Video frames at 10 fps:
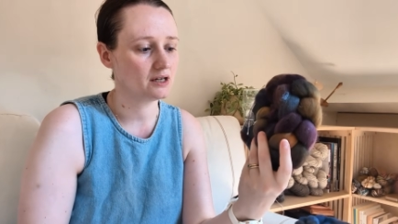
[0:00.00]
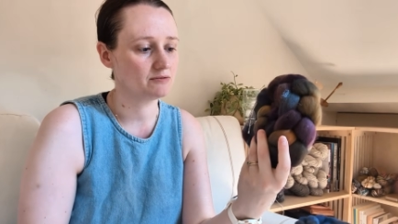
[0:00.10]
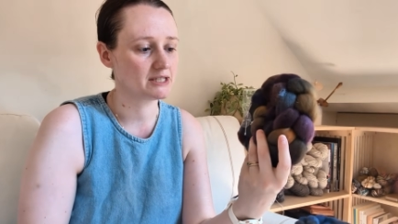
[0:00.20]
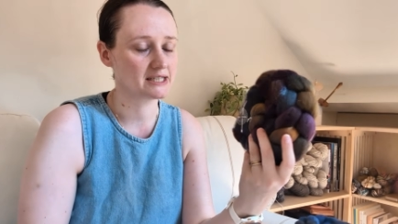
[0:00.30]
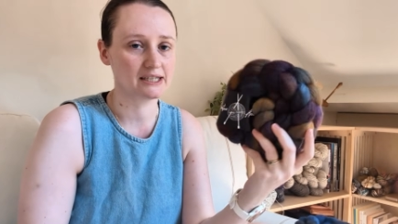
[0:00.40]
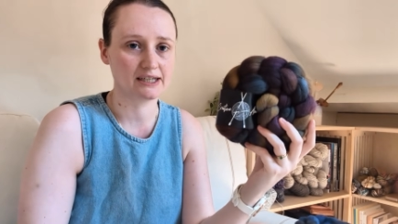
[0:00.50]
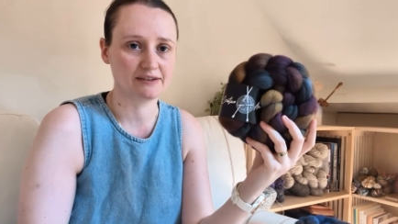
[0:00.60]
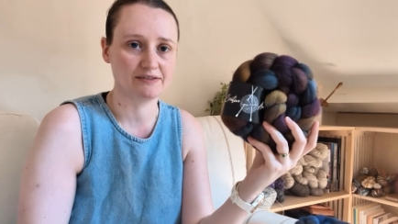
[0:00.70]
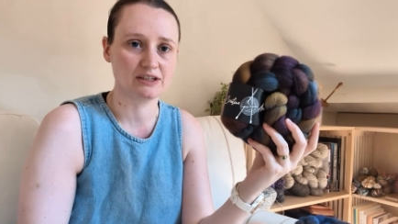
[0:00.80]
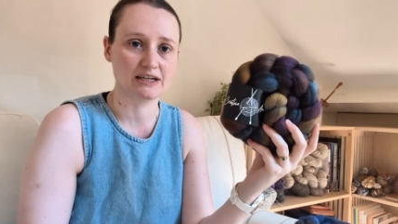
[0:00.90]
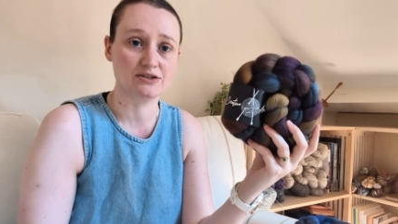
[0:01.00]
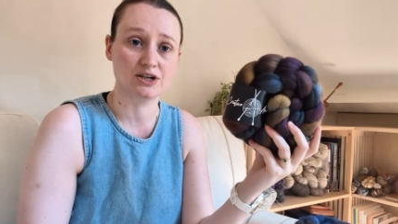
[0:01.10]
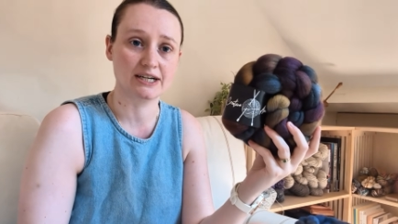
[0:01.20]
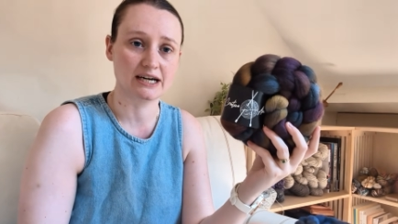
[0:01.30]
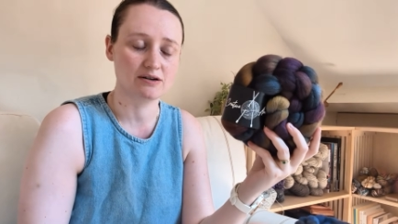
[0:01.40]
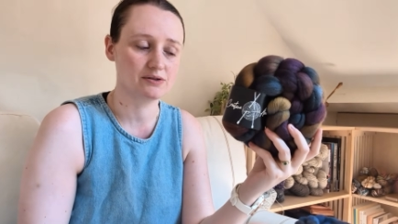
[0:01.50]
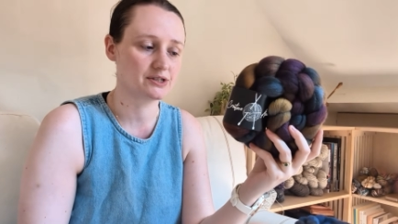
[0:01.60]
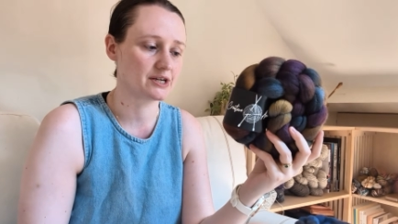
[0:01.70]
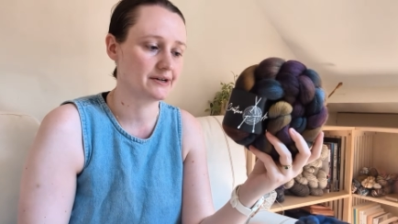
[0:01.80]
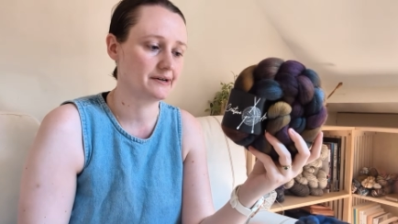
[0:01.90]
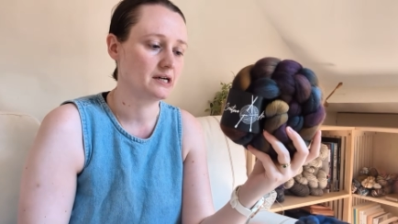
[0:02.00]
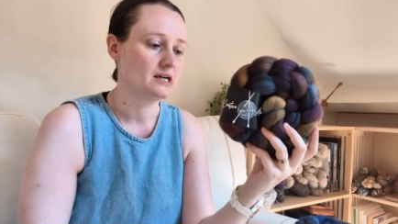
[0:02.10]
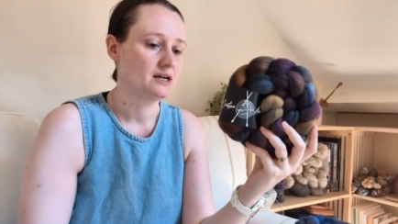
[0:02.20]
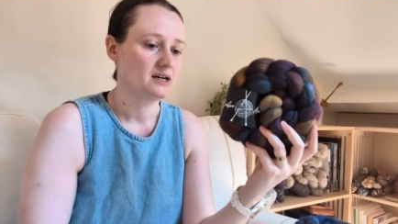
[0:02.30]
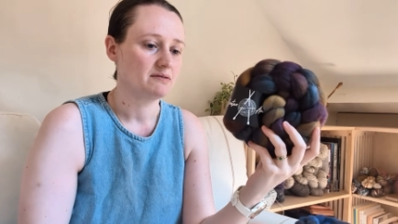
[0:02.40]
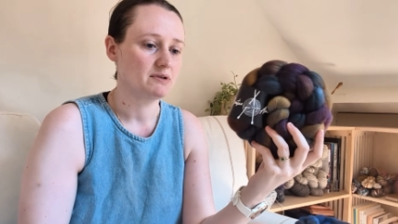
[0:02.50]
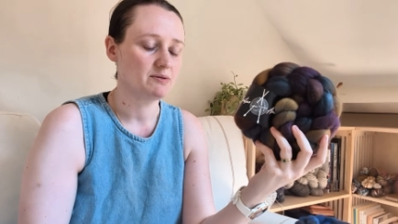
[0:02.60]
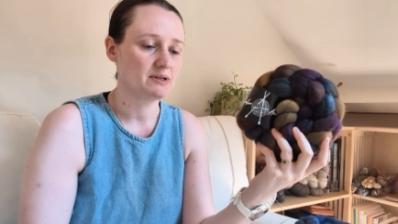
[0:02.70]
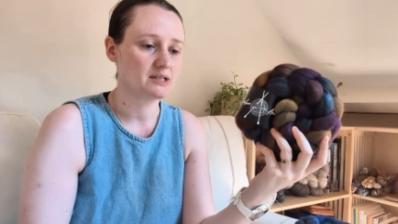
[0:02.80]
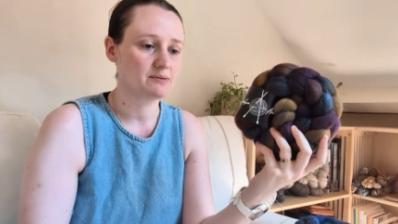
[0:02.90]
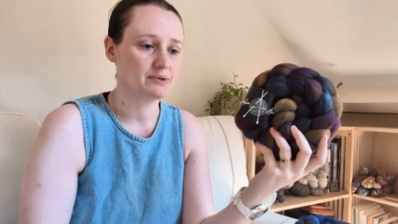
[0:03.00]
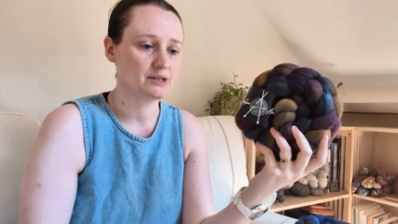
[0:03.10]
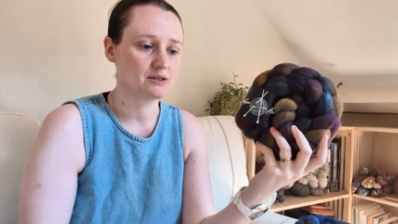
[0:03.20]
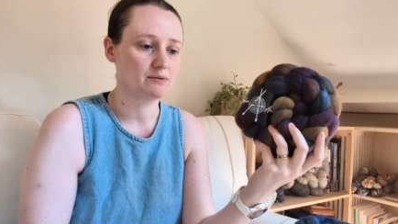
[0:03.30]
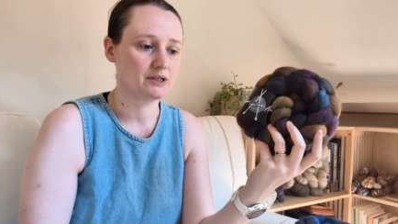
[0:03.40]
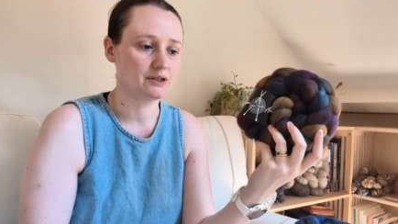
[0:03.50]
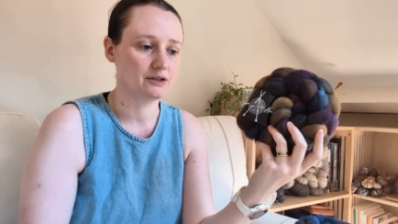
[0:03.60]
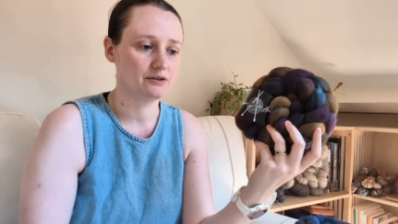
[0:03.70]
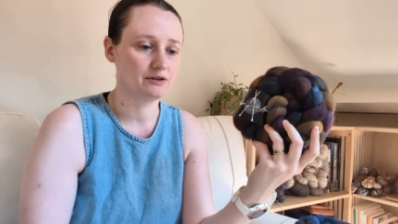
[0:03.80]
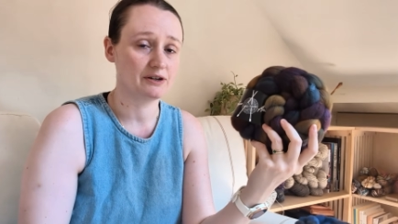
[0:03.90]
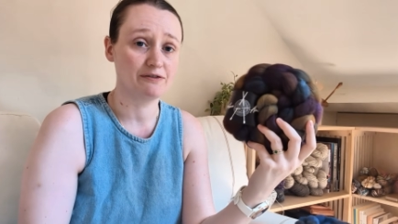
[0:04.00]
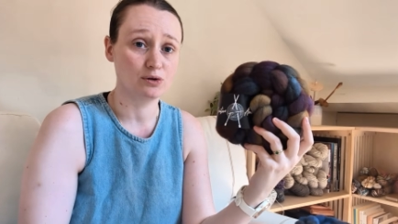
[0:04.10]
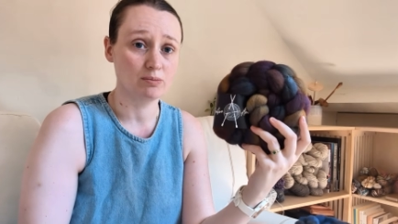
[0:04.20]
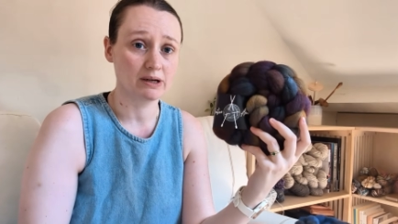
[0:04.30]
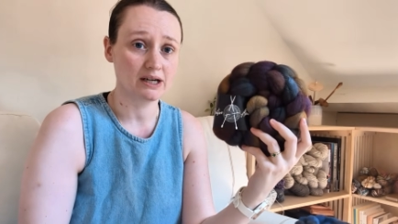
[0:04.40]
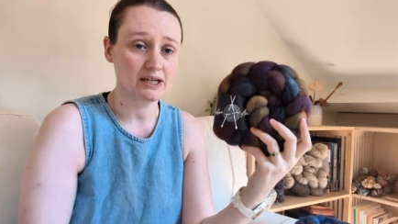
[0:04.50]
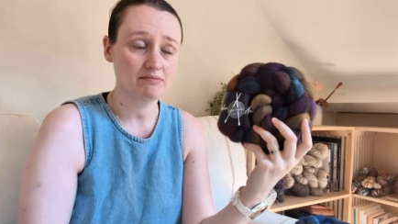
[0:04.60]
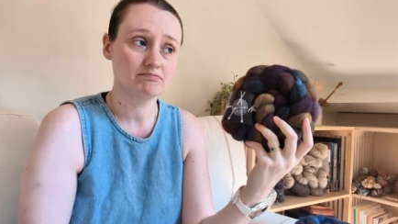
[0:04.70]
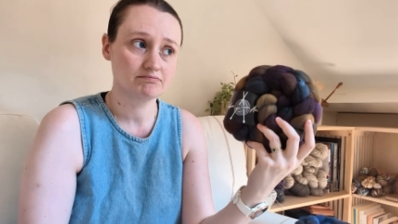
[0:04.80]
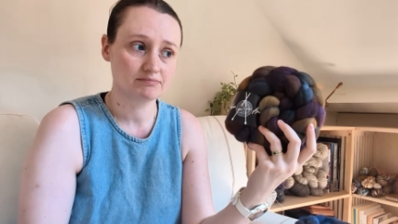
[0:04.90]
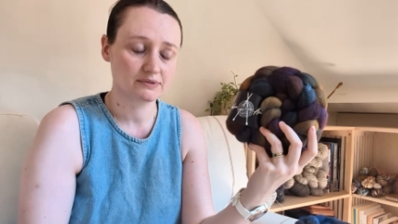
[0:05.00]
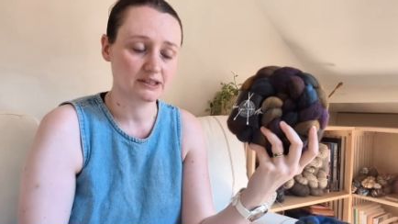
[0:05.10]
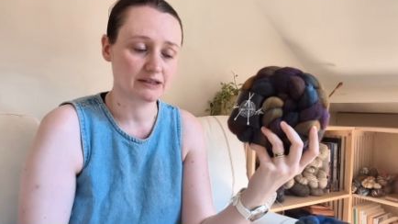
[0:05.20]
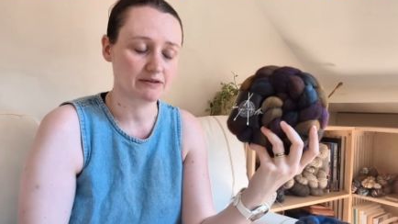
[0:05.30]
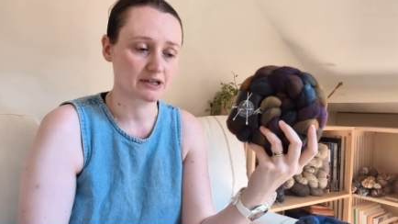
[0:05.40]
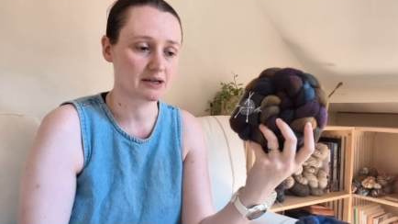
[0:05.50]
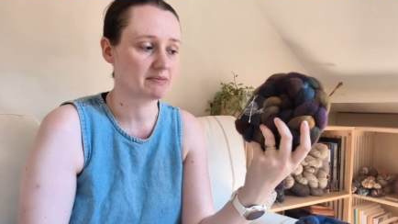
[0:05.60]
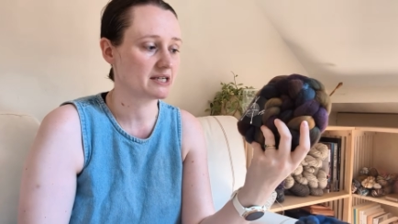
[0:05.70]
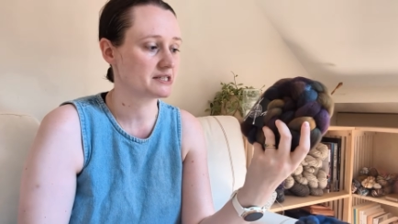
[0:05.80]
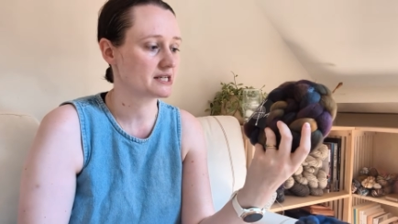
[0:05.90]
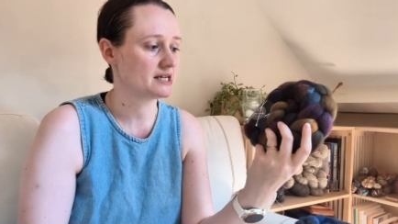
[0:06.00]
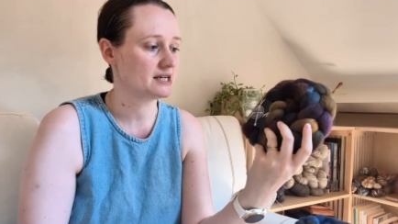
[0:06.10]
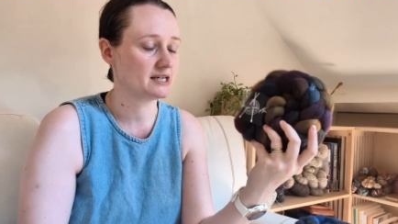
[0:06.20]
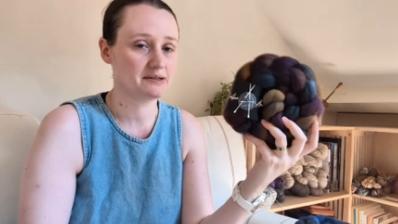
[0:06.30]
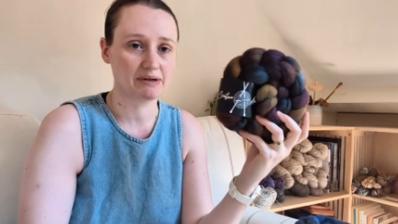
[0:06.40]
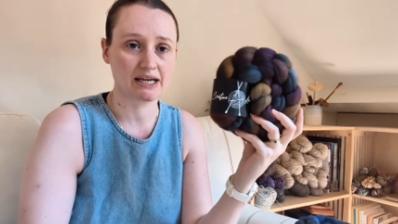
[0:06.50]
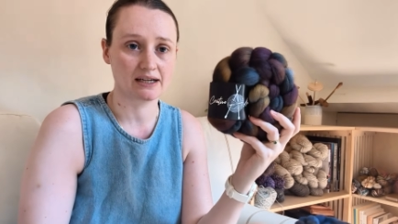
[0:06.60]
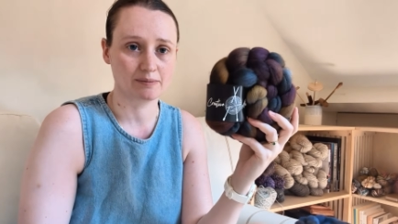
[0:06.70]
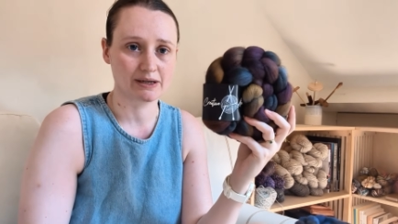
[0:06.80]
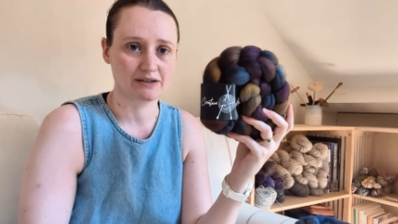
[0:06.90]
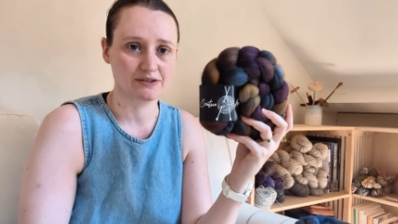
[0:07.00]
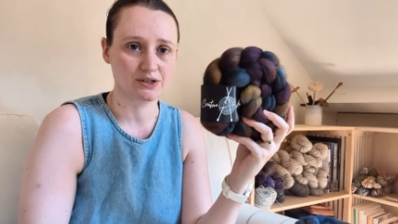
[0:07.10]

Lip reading: recently and tried out. So I'm hoping to spin this one a 4-ply, see whether I can manage that, and make a little pair of